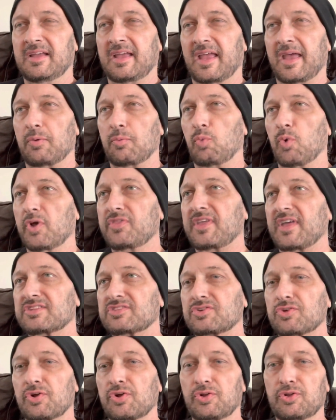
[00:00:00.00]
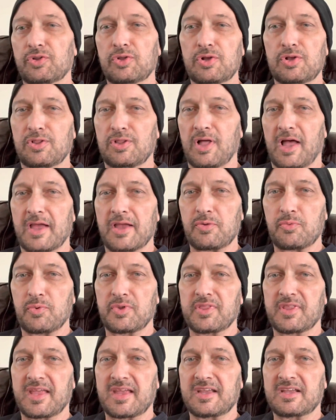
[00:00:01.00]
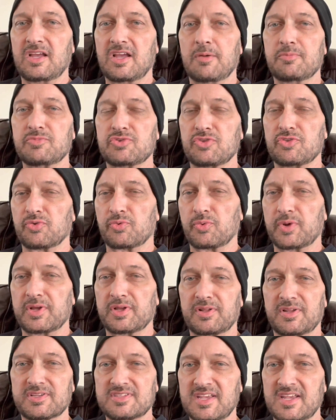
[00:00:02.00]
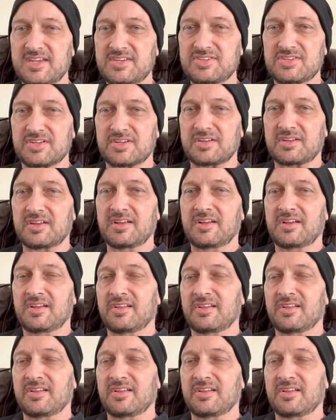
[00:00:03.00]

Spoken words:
and what that's going to look like when they come to the realization